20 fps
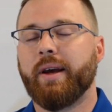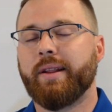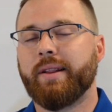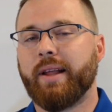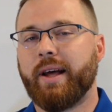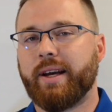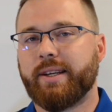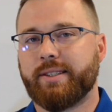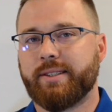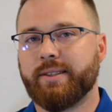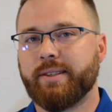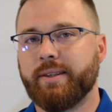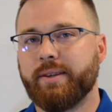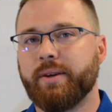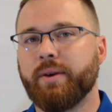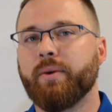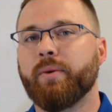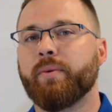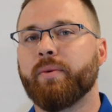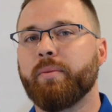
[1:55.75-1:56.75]
Lastly,
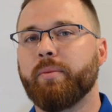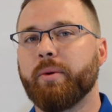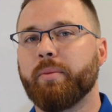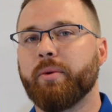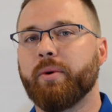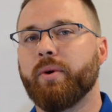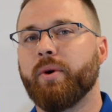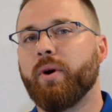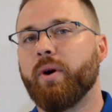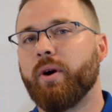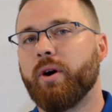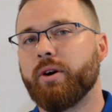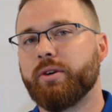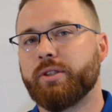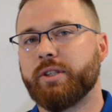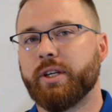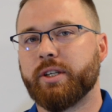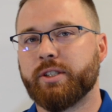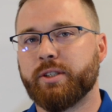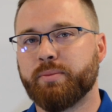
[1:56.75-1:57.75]
Remember, our
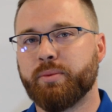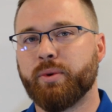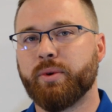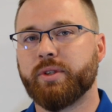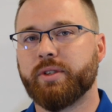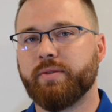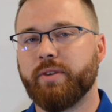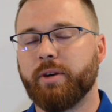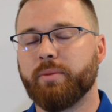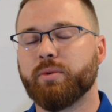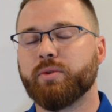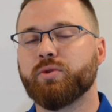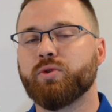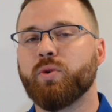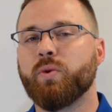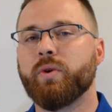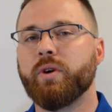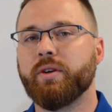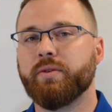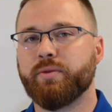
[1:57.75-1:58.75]
tech support is available
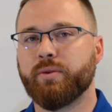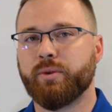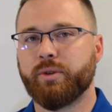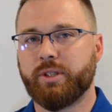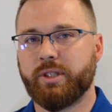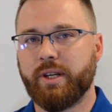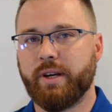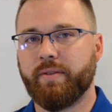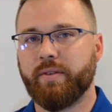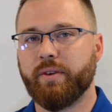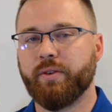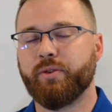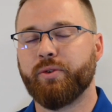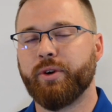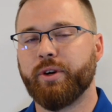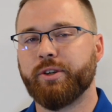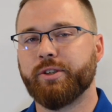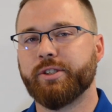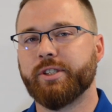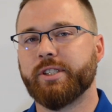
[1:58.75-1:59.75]
24 7,
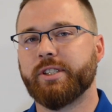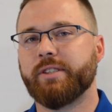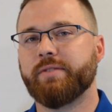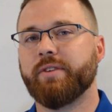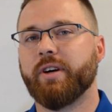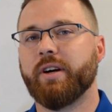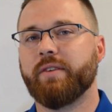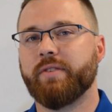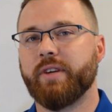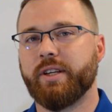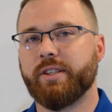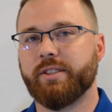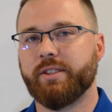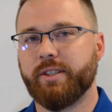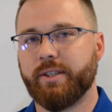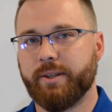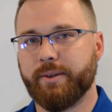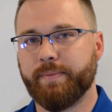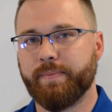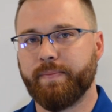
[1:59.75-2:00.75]
365 days a
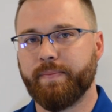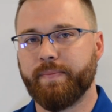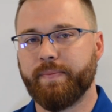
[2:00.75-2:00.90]
year.